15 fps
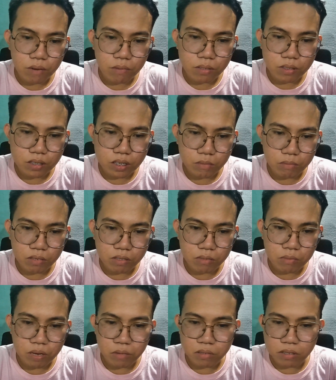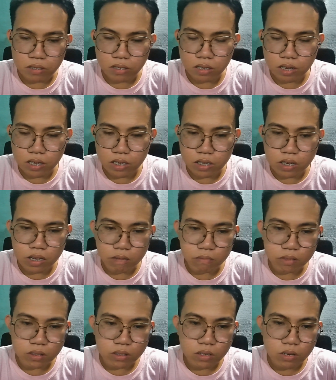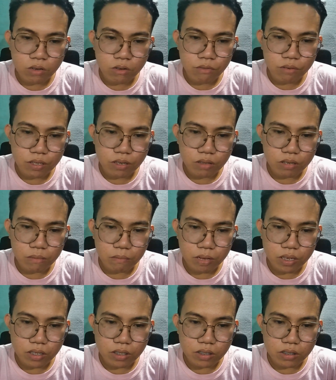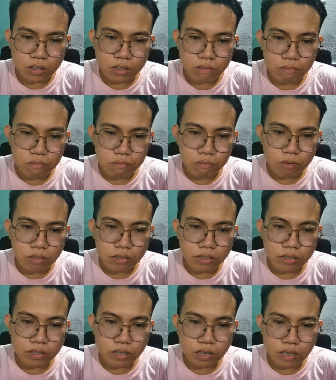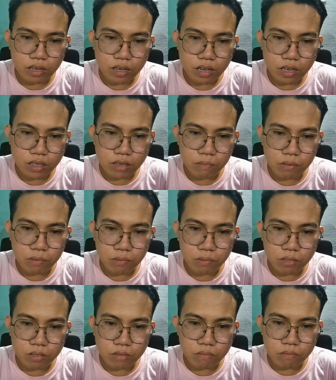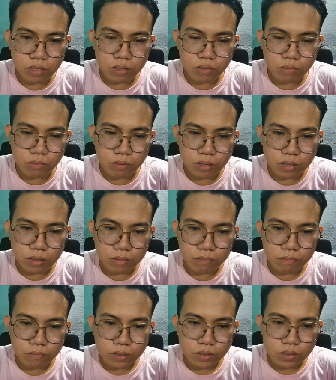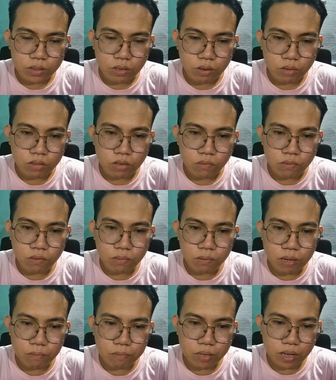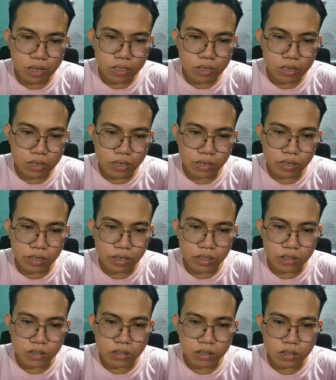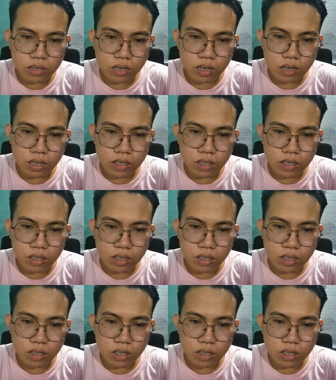power chatbots, power LLMs without embeddings. Modern NLP would barely work. So the full pipeline here is